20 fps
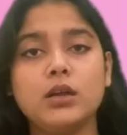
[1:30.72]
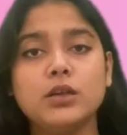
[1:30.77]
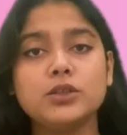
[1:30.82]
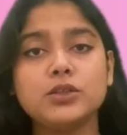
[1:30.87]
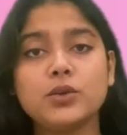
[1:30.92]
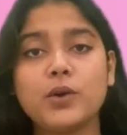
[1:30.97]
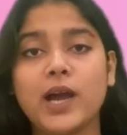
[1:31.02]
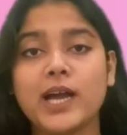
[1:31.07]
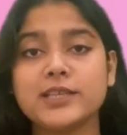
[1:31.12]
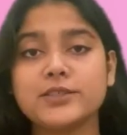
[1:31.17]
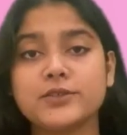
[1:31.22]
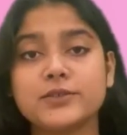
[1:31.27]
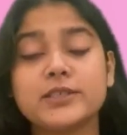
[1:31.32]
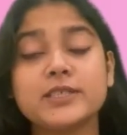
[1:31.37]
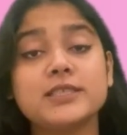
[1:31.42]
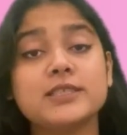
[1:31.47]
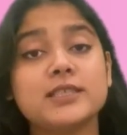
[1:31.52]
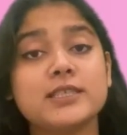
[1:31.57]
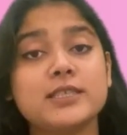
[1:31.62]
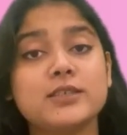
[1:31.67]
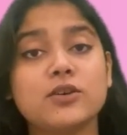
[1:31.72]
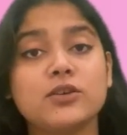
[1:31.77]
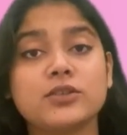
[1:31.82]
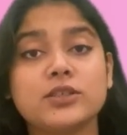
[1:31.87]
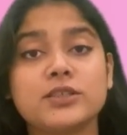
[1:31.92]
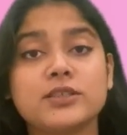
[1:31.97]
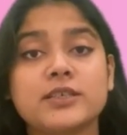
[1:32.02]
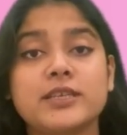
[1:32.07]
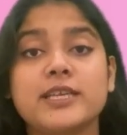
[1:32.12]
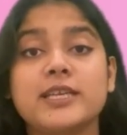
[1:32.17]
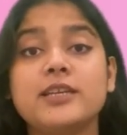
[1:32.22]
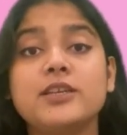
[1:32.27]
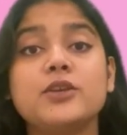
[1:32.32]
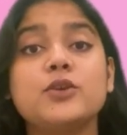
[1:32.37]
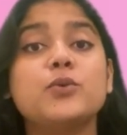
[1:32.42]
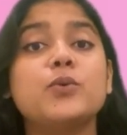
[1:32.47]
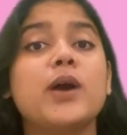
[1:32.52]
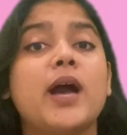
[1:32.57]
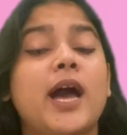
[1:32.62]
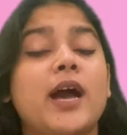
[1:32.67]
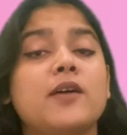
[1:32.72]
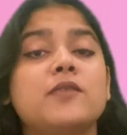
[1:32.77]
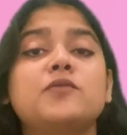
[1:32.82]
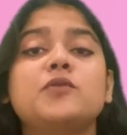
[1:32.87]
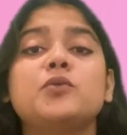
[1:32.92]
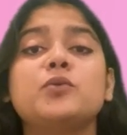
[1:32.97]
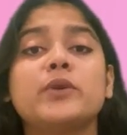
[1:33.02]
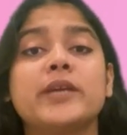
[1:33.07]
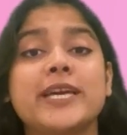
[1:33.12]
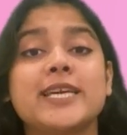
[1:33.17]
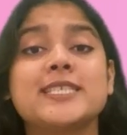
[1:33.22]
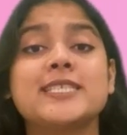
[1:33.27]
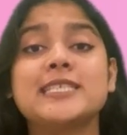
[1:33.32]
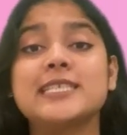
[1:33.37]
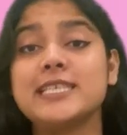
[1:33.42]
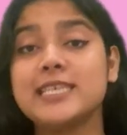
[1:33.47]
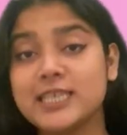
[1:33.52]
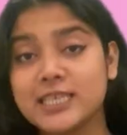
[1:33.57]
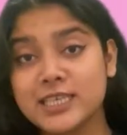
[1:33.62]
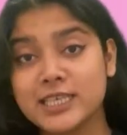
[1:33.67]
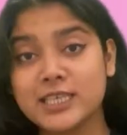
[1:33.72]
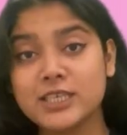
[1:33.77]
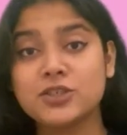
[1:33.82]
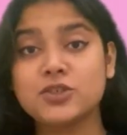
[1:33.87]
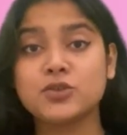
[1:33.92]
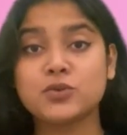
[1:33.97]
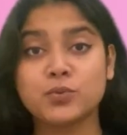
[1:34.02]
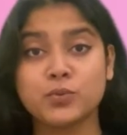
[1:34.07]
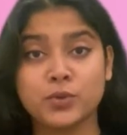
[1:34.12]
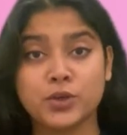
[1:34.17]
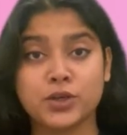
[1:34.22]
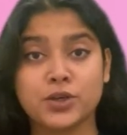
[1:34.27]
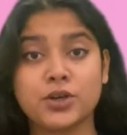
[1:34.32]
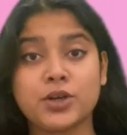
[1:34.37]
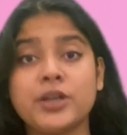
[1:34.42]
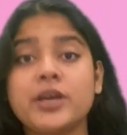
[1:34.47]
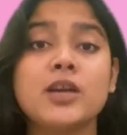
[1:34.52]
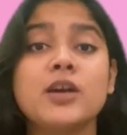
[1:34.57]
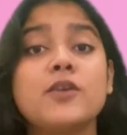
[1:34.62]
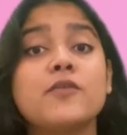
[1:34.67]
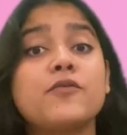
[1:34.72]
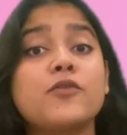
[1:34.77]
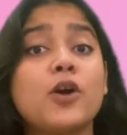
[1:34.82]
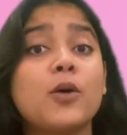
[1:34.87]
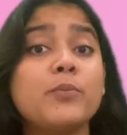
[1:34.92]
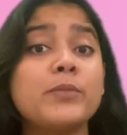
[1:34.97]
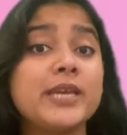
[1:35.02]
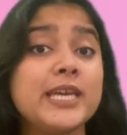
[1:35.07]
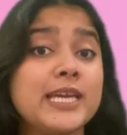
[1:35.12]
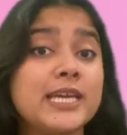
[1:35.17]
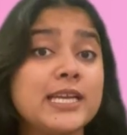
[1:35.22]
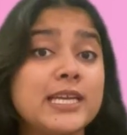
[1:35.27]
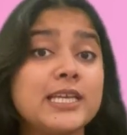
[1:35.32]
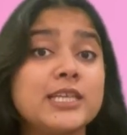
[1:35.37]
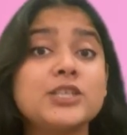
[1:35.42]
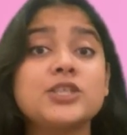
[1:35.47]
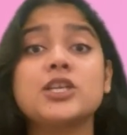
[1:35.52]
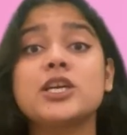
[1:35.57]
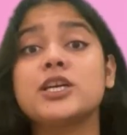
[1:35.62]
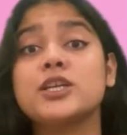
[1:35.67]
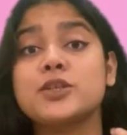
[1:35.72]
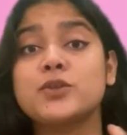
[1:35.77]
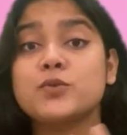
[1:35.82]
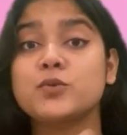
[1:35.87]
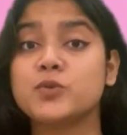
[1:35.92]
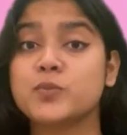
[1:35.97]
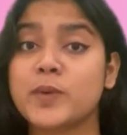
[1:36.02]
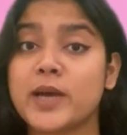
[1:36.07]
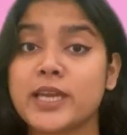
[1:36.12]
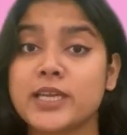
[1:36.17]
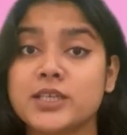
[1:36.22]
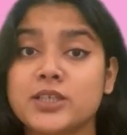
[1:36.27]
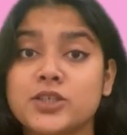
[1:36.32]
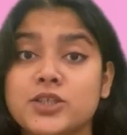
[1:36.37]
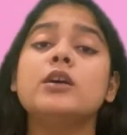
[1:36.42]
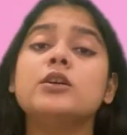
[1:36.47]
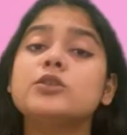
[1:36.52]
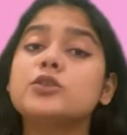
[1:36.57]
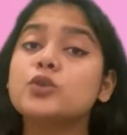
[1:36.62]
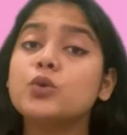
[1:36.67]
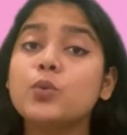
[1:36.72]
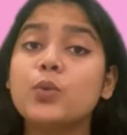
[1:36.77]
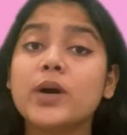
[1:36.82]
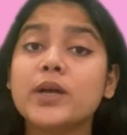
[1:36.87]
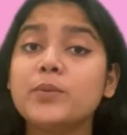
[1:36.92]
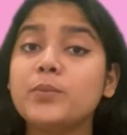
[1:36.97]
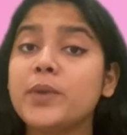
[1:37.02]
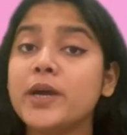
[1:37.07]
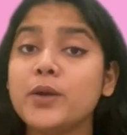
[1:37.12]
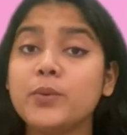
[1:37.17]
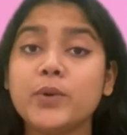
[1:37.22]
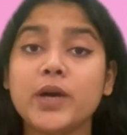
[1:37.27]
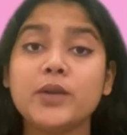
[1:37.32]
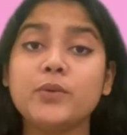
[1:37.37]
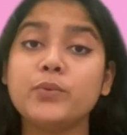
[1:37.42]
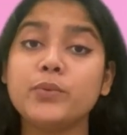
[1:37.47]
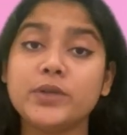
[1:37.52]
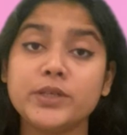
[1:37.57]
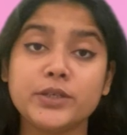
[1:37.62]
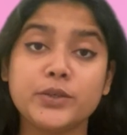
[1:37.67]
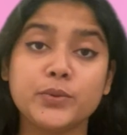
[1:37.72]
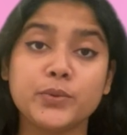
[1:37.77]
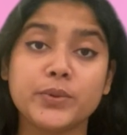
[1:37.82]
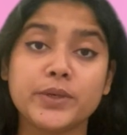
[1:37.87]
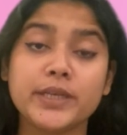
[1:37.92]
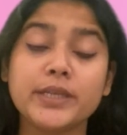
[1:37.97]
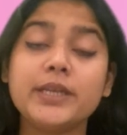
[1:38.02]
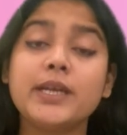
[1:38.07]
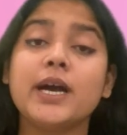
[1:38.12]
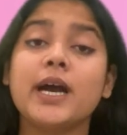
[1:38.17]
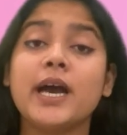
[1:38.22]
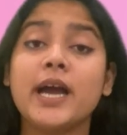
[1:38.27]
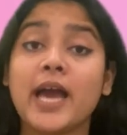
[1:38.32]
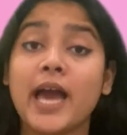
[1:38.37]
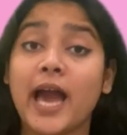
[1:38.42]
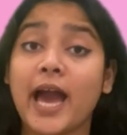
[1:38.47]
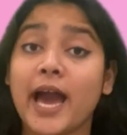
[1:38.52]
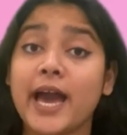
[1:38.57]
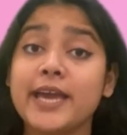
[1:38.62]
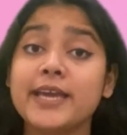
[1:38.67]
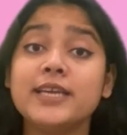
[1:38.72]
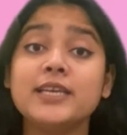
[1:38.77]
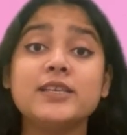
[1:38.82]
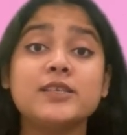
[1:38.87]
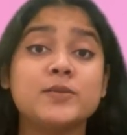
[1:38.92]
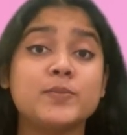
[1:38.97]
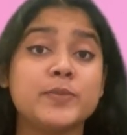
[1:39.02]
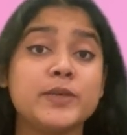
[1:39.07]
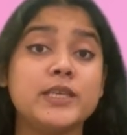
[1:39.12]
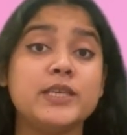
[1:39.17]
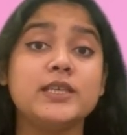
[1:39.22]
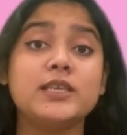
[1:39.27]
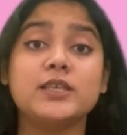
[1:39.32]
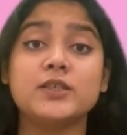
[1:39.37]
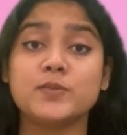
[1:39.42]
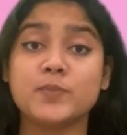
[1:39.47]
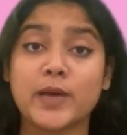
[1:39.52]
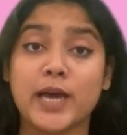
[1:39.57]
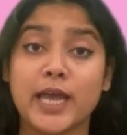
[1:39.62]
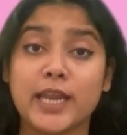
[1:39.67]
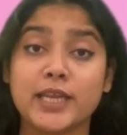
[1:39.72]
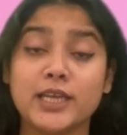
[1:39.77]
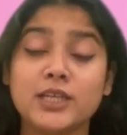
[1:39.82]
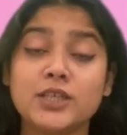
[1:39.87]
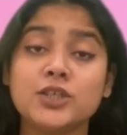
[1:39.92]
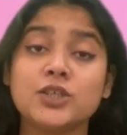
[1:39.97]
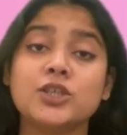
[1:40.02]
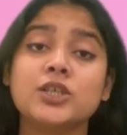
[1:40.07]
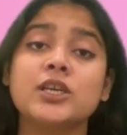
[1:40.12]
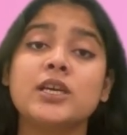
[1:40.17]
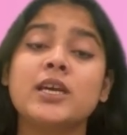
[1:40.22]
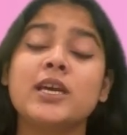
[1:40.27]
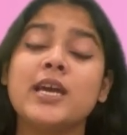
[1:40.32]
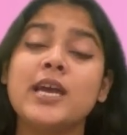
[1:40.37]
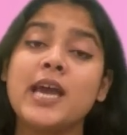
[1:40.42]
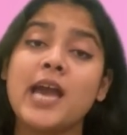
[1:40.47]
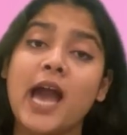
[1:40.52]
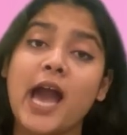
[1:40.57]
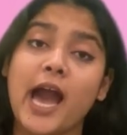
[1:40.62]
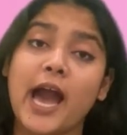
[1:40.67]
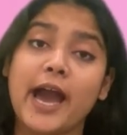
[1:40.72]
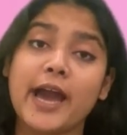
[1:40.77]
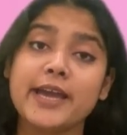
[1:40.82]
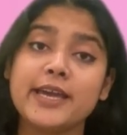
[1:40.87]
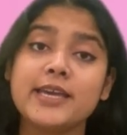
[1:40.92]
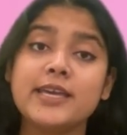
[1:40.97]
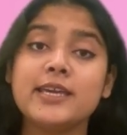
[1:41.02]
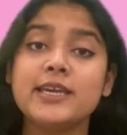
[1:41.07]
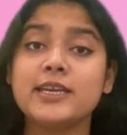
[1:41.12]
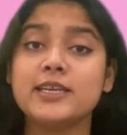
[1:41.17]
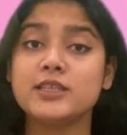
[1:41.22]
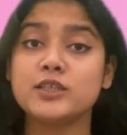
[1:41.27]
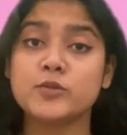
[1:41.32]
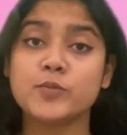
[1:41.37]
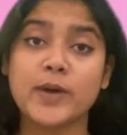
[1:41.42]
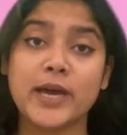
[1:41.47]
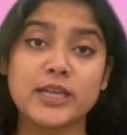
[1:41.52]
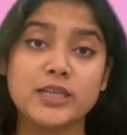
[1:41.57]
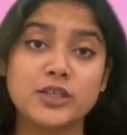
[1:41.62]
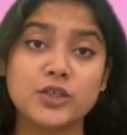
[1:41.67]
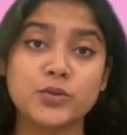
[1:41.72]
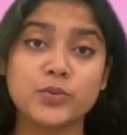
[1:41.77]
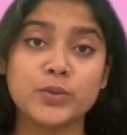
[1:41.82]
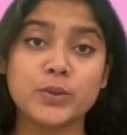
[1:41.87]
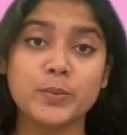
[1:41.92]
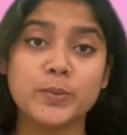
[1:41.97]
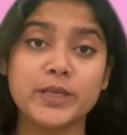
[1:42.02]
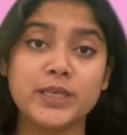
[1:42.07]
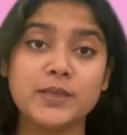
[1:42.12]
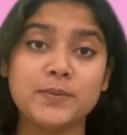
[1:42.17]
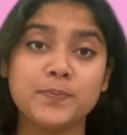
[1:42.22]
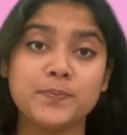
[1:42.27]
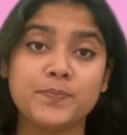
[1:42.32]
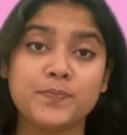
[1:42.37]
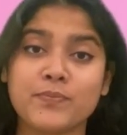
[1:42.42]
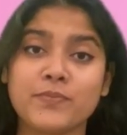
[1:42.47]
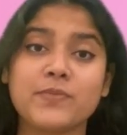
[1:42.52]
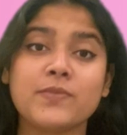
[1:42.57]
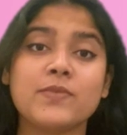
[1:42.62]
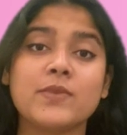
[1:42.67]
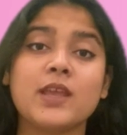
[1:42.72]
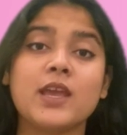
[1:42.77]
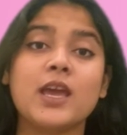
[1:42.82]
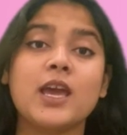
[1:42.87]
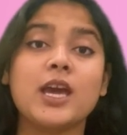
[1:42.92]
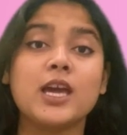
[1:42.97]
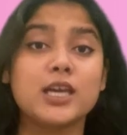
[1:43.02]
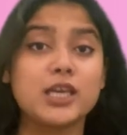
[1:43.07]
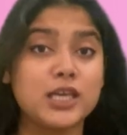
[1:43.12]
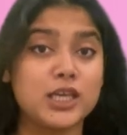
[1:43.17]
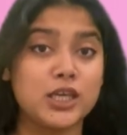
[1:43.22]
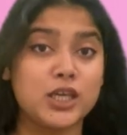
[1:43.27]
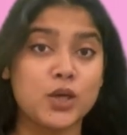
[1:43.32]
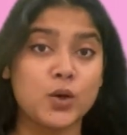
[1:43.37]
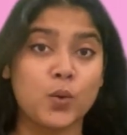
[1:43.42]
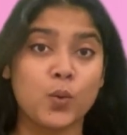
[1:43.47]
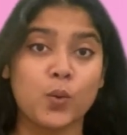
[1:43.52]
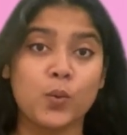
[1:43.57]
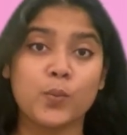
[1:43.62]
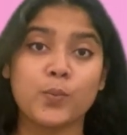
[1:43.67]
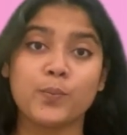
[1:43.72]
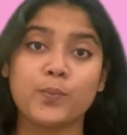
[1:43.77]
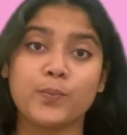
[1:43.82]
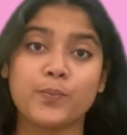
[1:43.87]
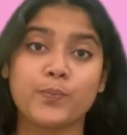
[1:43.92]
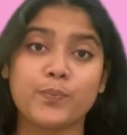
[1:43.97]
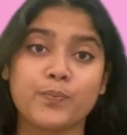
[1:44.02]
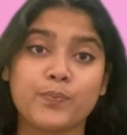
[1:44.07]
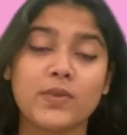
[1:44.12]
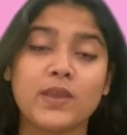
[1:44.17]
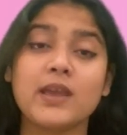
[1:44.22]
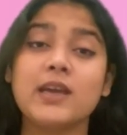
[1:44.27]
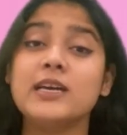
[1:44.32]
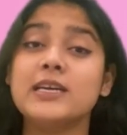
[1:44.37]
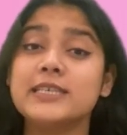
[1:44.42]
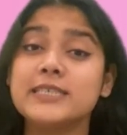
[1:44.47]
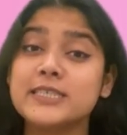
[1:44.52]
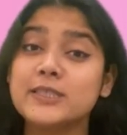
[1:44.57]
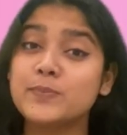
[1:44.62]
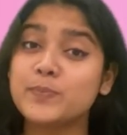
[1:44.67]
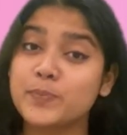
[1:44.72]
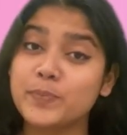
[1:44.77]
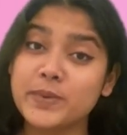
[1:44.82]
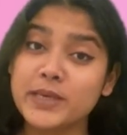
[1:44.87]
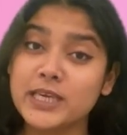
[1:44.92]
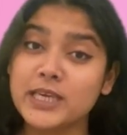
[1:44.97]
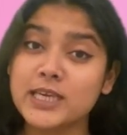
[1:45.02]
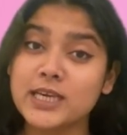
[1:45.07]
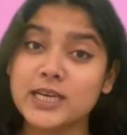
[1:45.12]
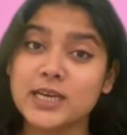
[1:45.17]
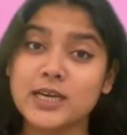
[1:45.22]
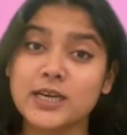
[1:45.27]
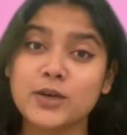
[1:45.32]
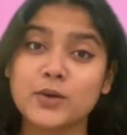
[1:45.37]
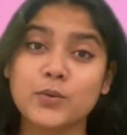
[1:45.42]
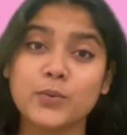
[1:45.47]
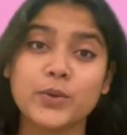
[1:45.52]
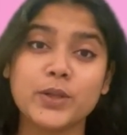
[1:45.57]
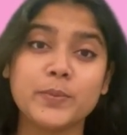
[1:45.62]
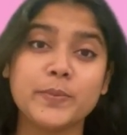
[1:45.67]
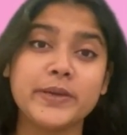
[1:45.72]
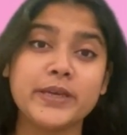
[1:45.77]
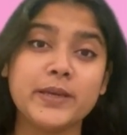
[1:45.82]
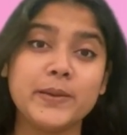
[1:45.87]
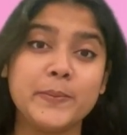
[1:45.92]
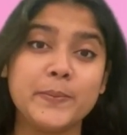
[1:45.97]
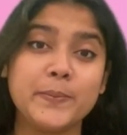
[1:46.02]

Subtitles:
So as you can see on the screen, you have to guess each word from English to Spanish. So one by one we'll do it. I speak Spanish. I in Spanish will be yo. Speak will be